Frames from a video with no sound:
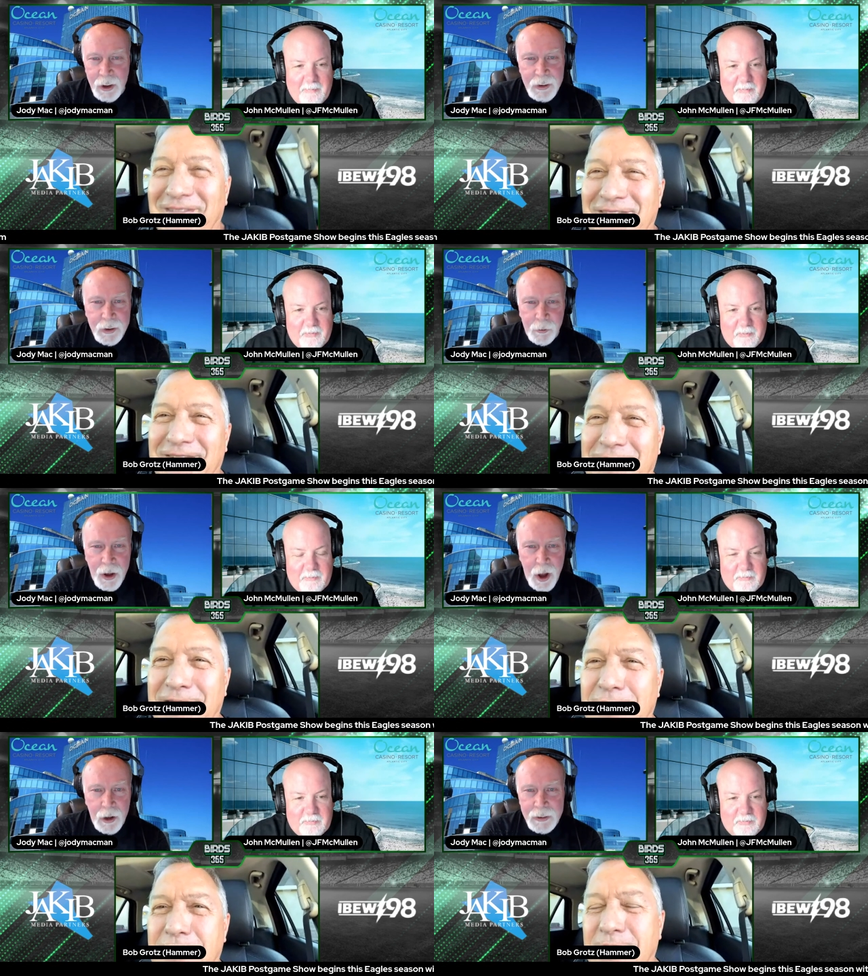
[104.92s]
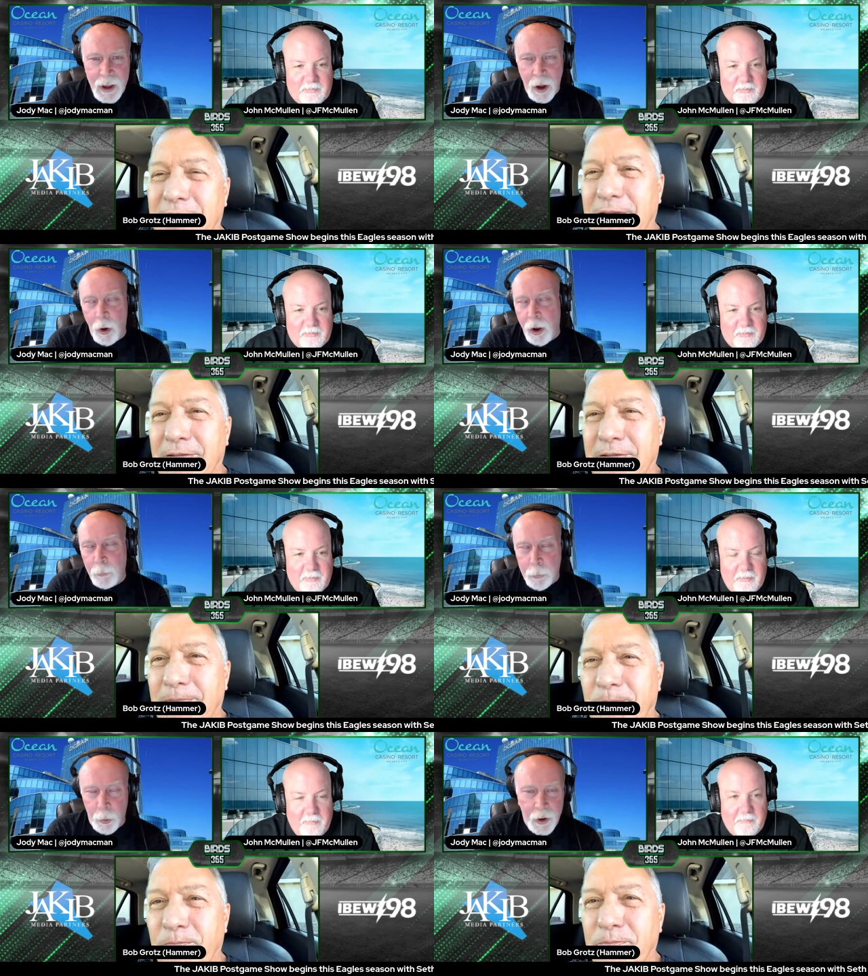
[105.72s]
Speaker 1: Nick Sirianni's out on
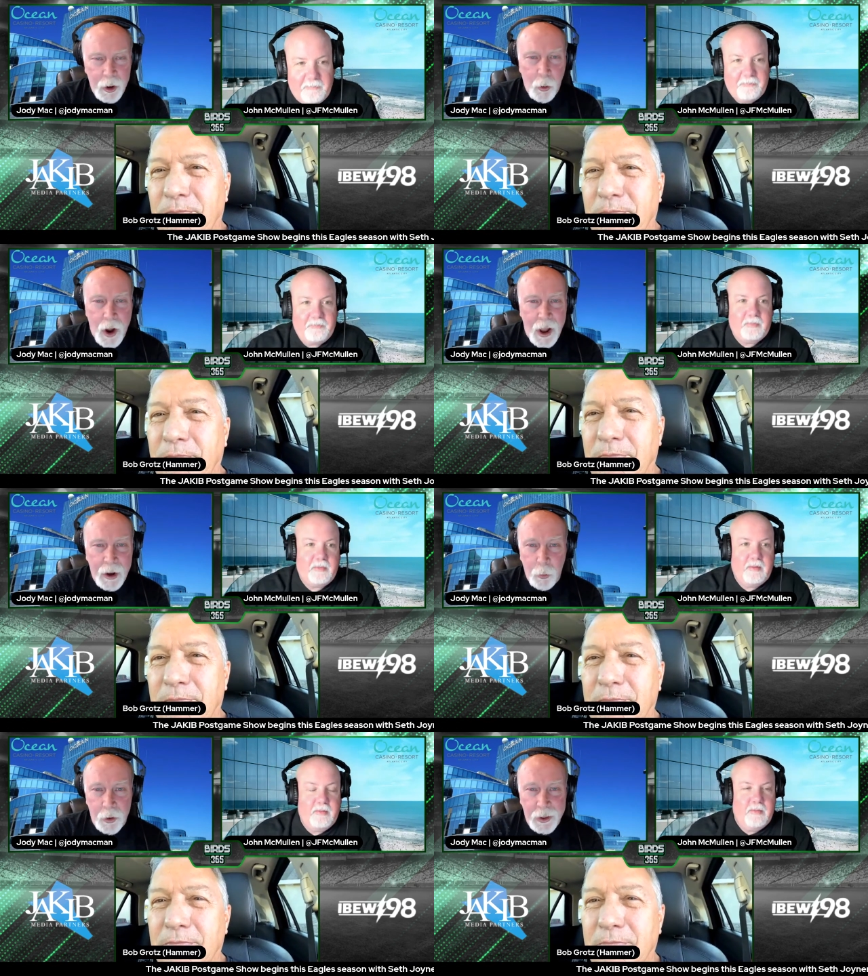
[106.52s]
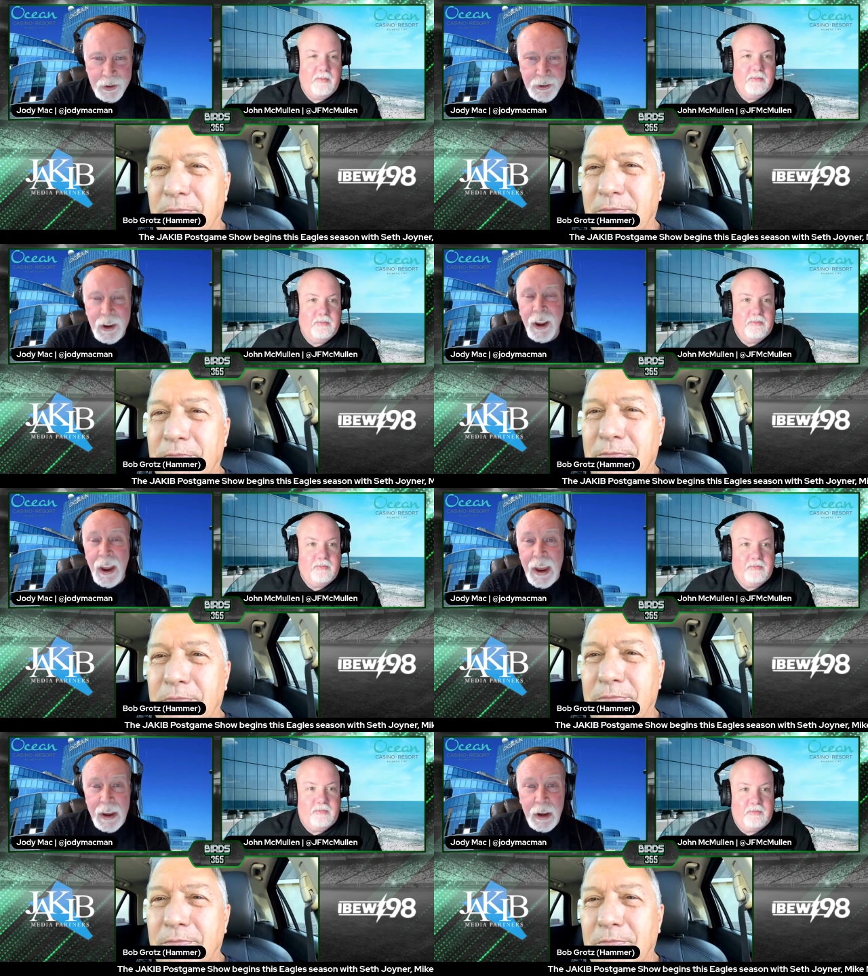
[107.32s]
Berea, Ohio, with his
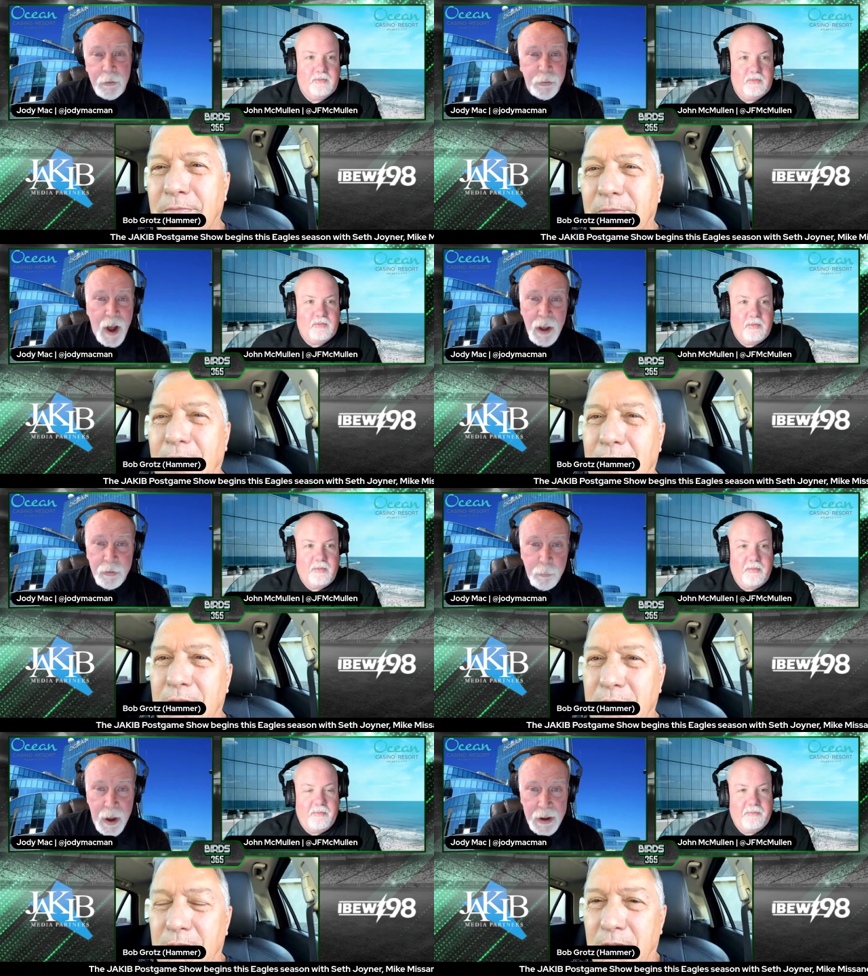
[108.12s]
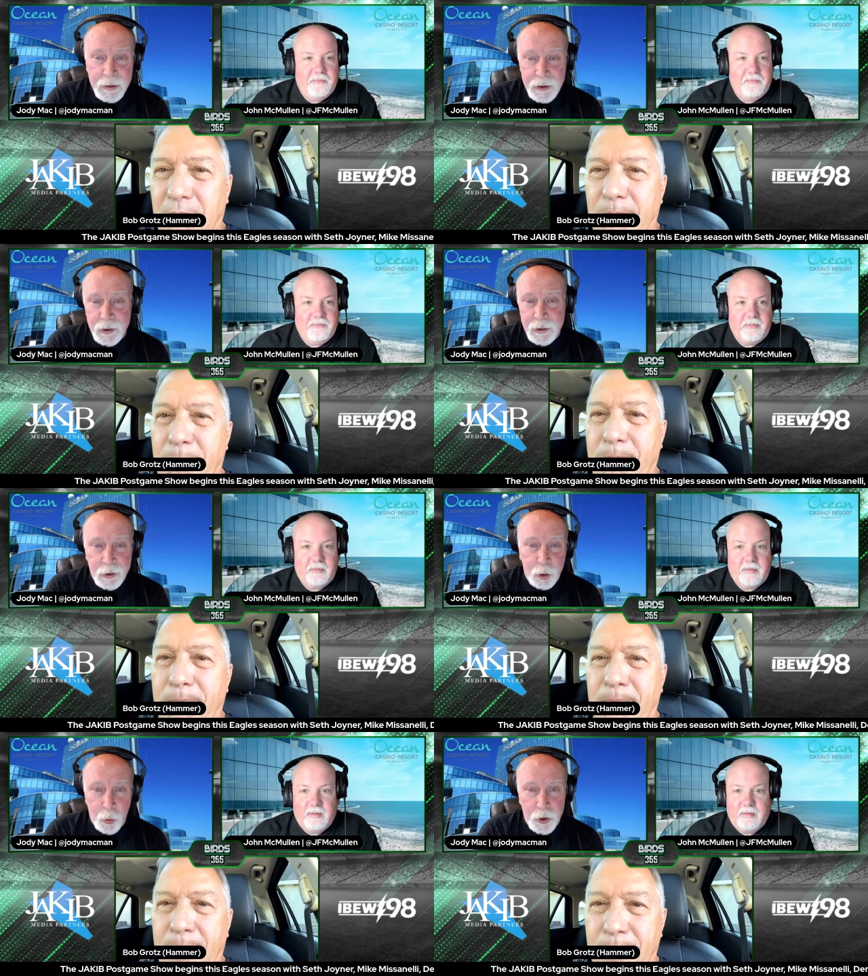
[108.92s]
85 mates
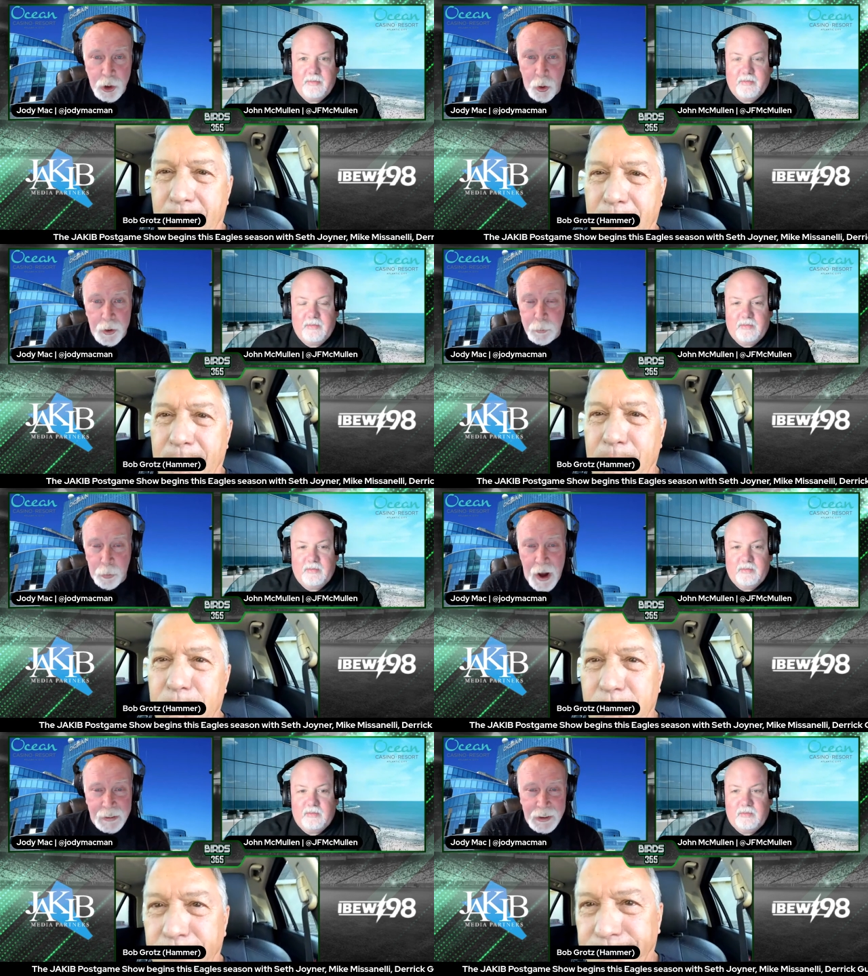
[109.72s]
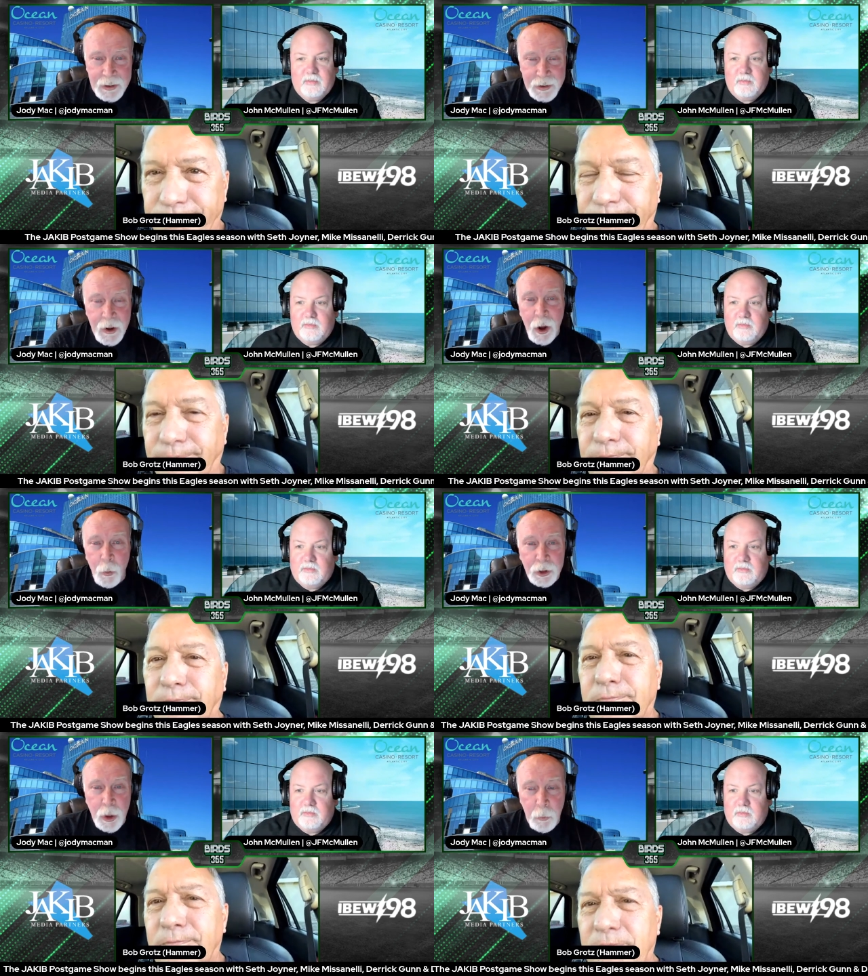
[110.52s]
to do a joint practice
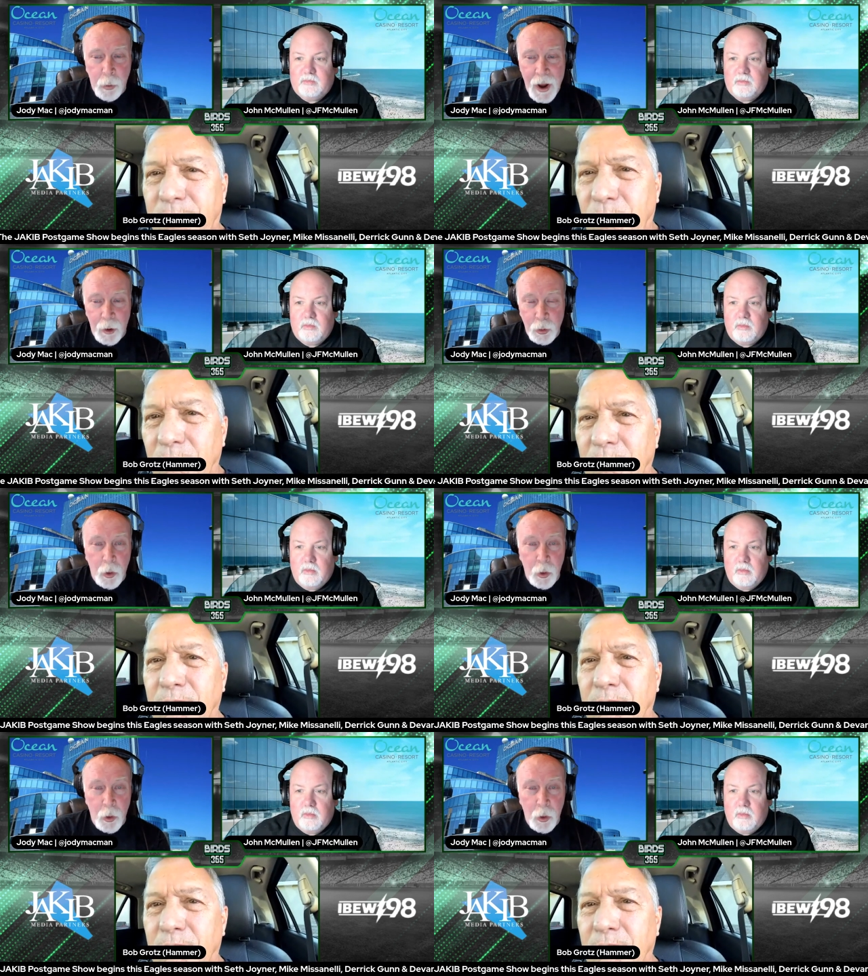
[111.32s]
with the Browns.